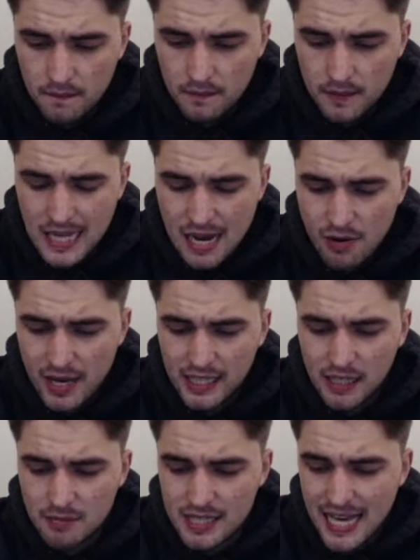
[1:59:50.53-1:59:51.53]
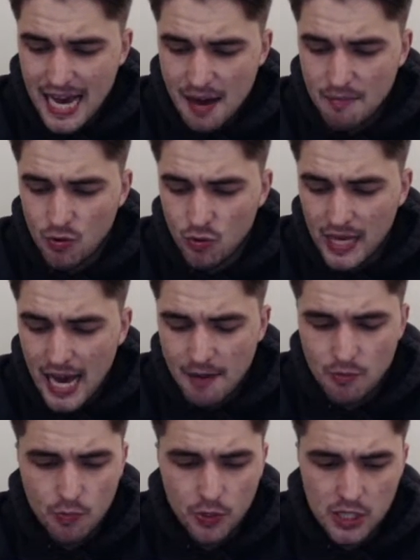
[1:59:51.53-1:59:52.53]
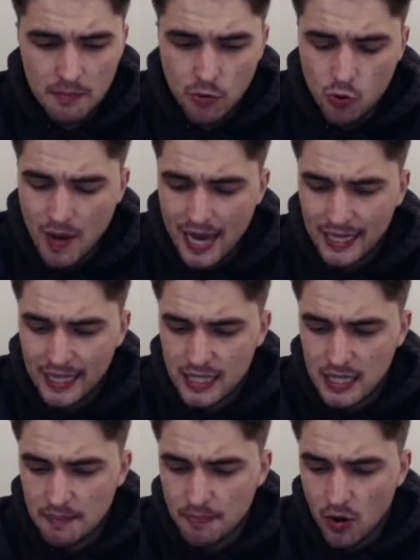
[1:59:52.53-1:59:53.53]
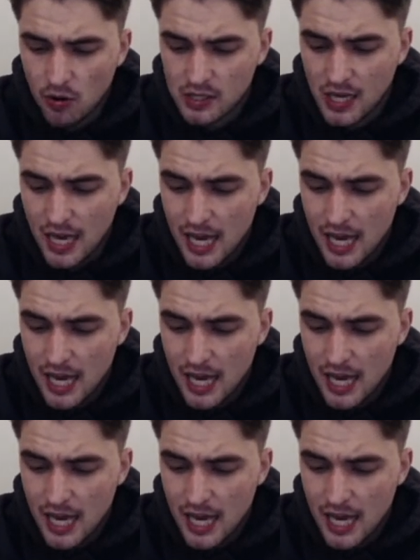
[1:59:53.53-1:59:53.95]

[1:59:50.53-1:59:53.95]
Now here comes Campbell. Campbell puts a ball back into the box.